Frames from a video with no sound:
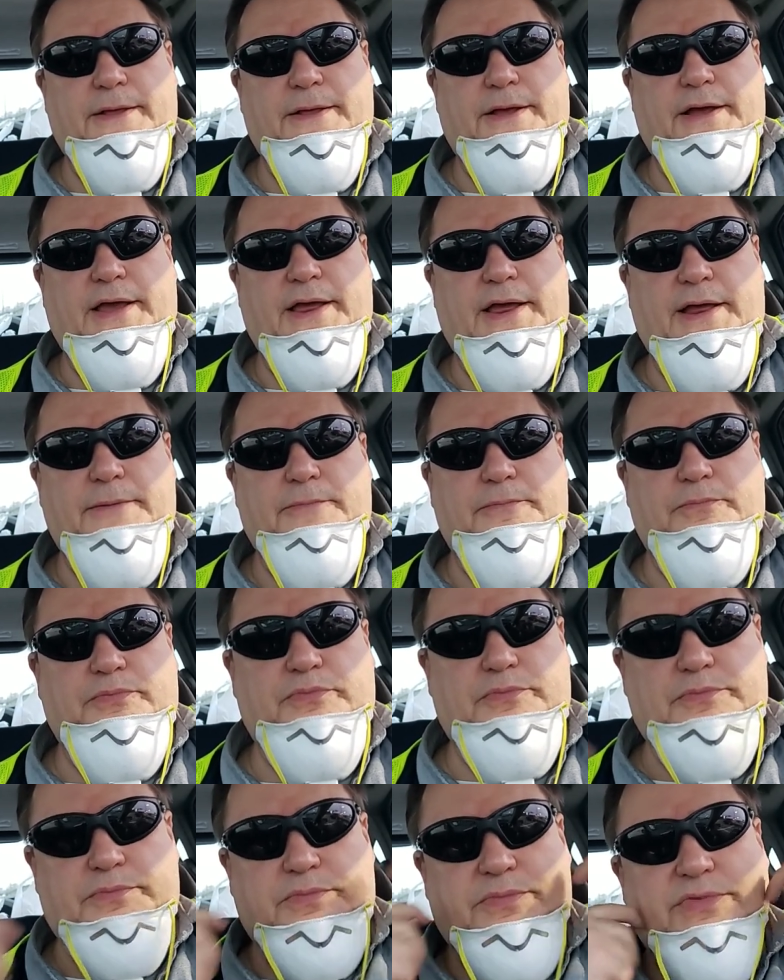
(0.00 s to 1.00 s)
and
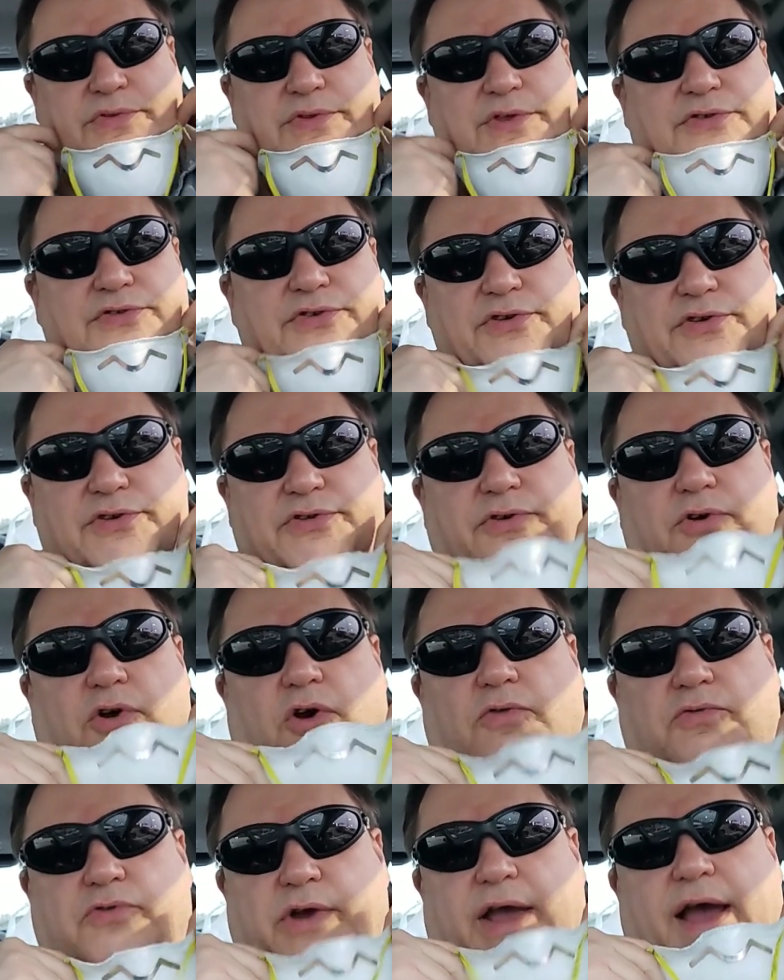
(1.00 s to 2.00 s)
this is an
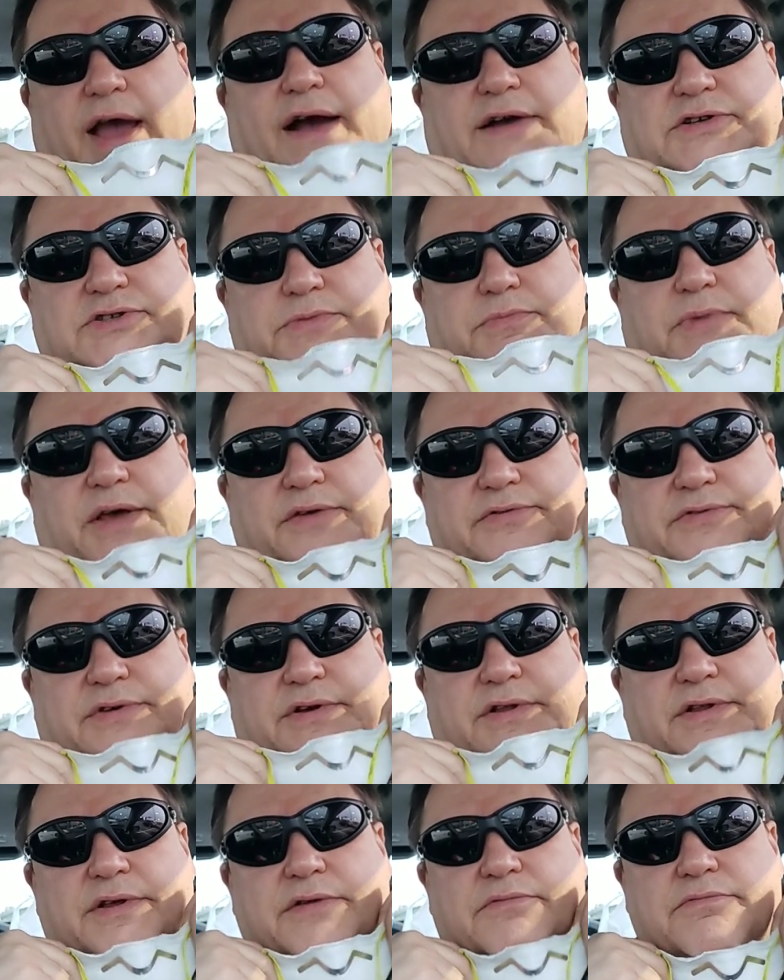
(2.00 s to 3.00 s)
overreaction
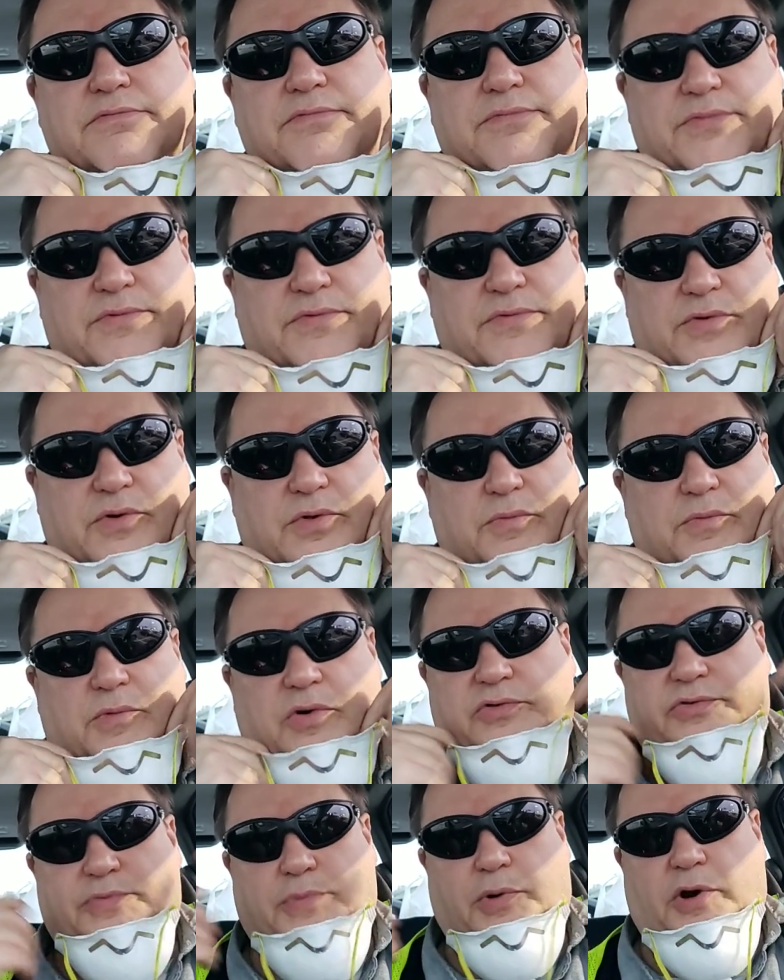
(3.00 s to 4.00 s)
basically for the
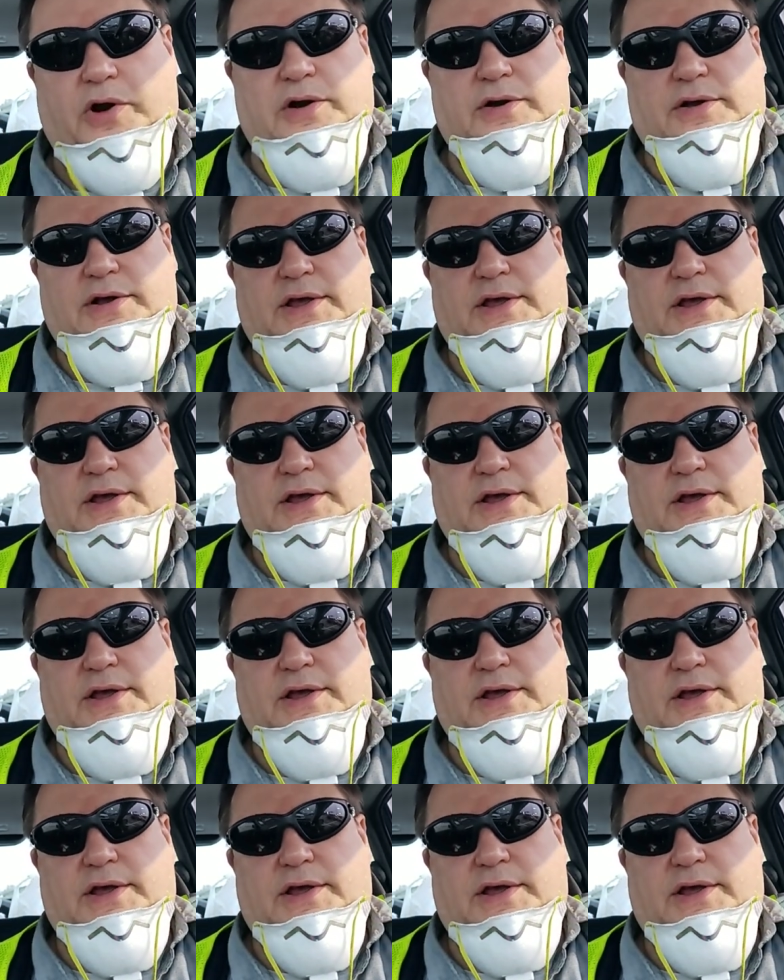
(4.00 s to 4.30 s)
most part.